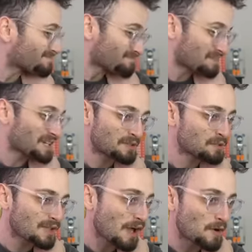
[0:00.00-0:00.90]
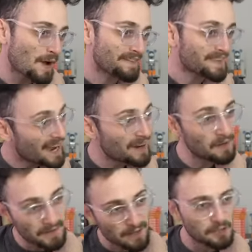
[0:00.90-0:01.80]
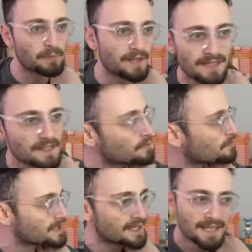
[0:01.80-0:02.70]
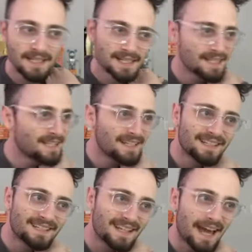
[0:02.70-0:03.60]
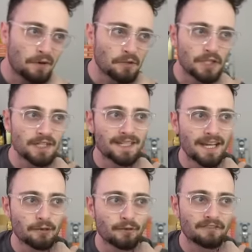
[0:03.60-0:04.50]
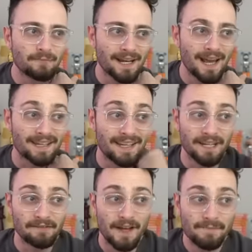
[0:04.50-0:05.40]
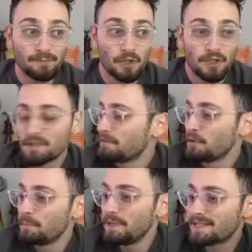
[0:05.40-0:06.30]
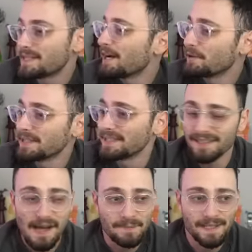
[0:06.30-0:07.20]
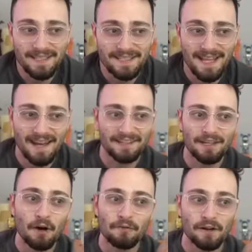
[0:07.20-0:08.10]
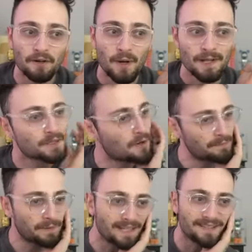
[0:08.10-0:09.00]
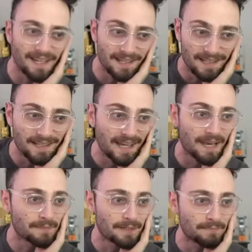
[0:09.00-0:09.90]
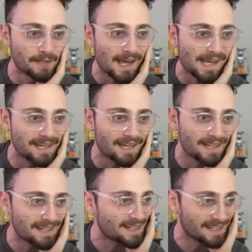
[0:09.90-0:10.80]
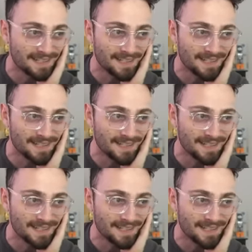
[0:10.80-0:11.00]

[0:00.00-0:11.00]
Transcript: but it's too slow. And now she plays this move, and now she's getting rid of my knight. And if I'm just a full piece down, it's not going to go very well. So I played the Alien Gambit, but